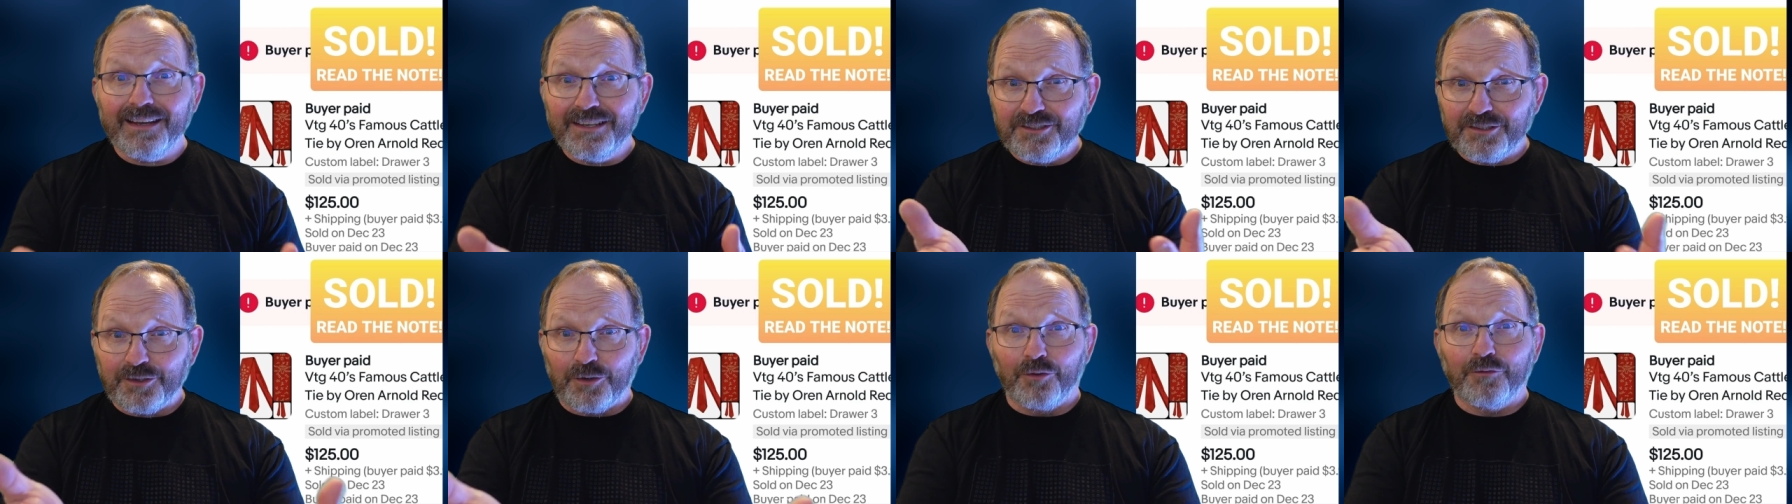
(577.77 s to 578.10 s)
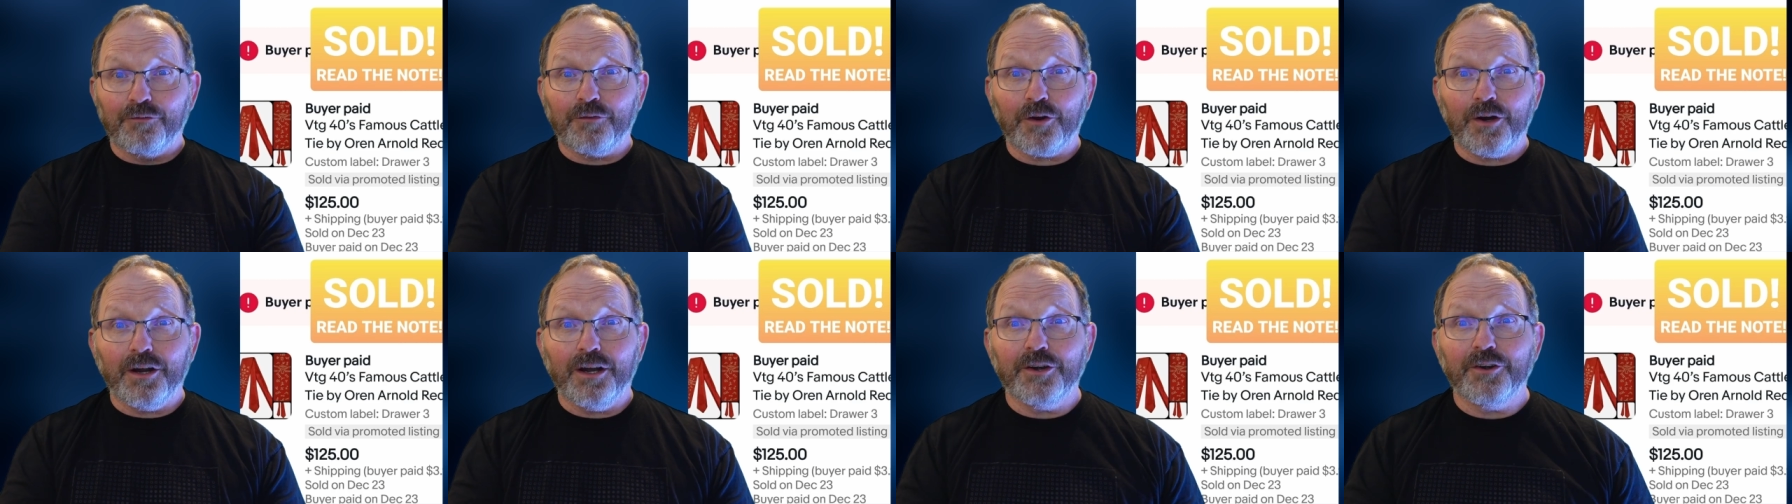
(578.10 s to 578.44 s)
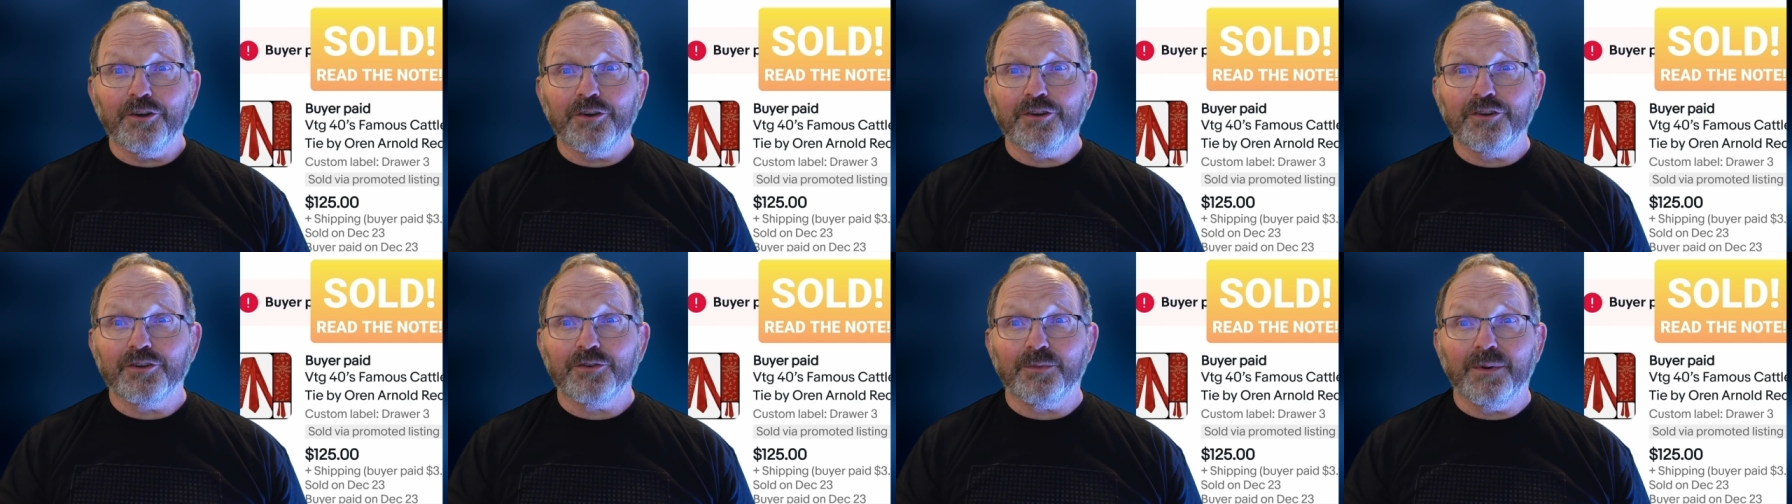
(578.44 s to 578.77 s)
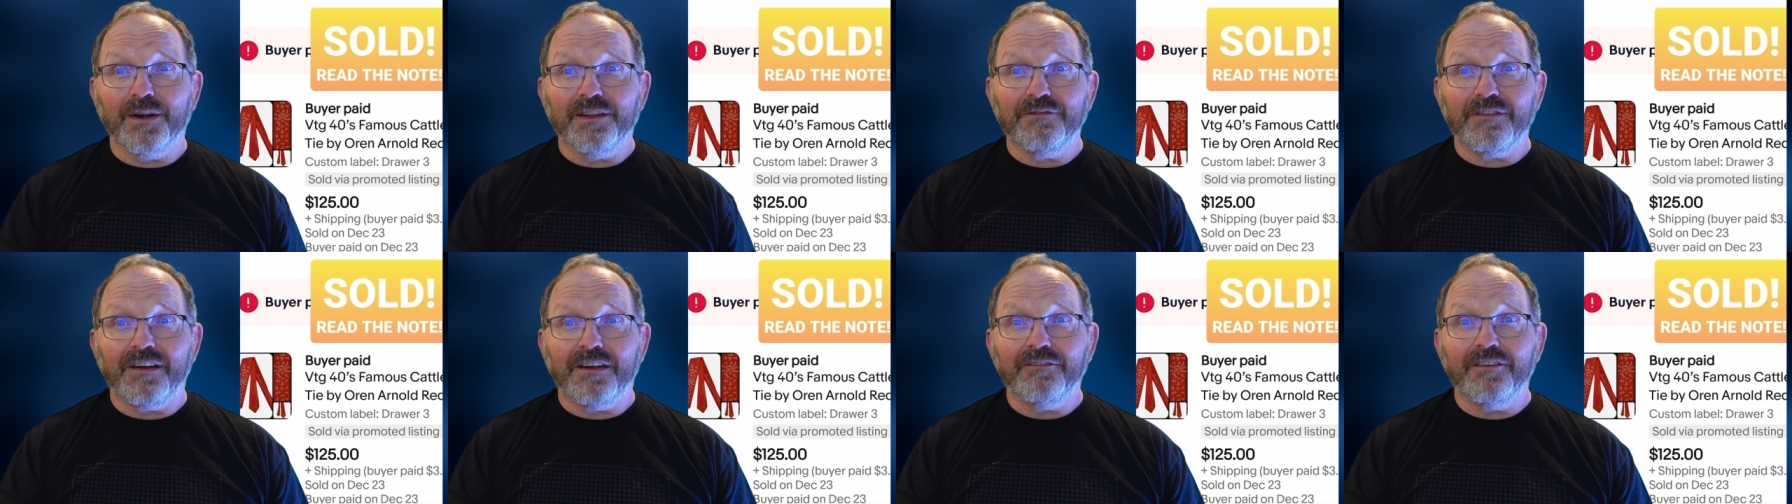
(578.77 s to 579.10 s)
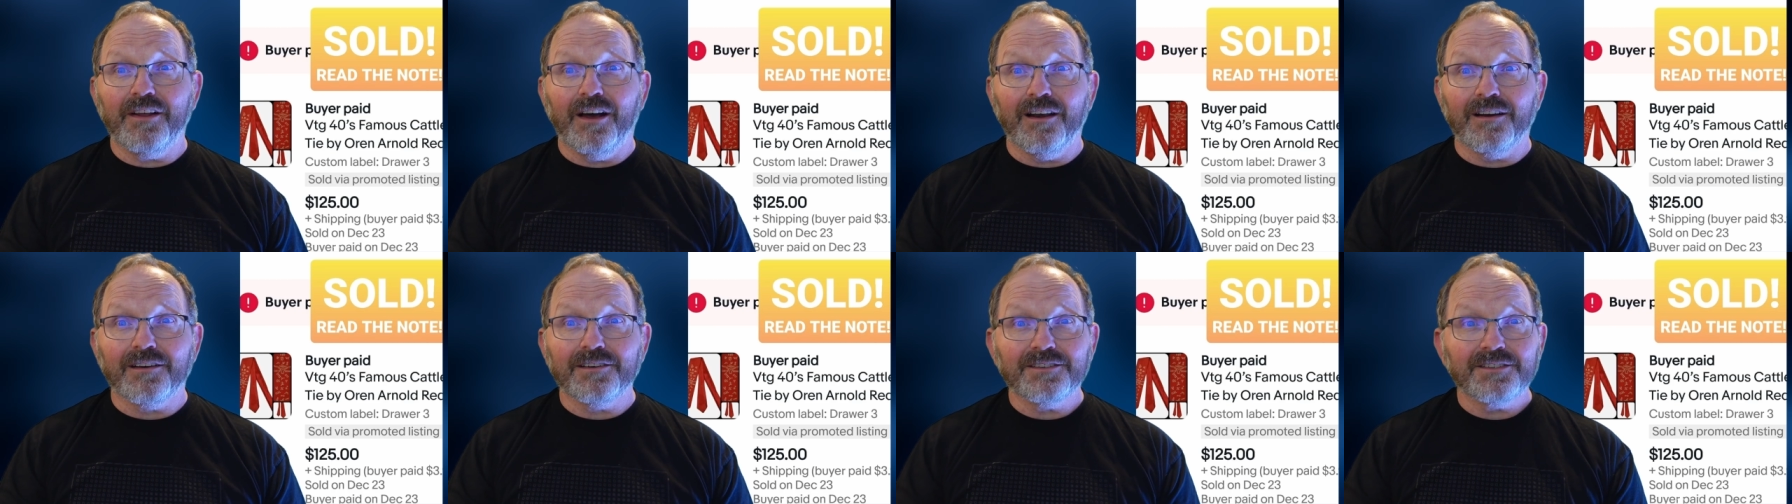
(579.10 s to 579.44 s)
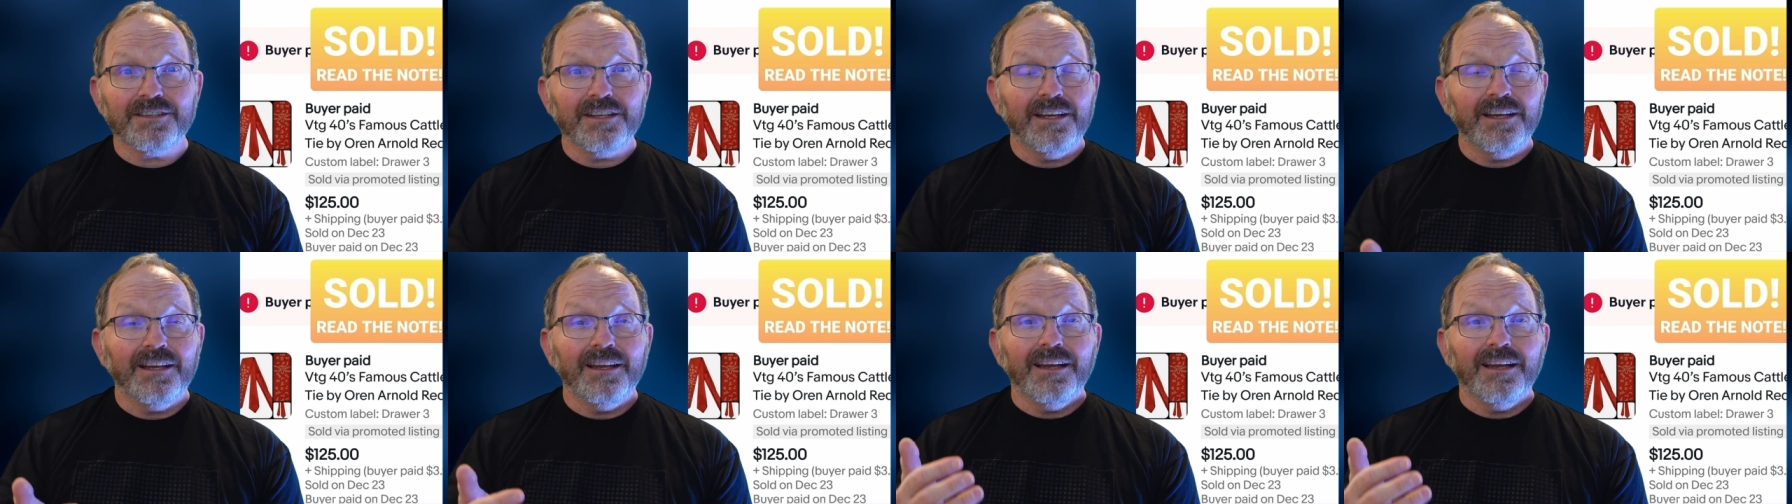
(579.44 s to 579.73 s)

It sold for $125.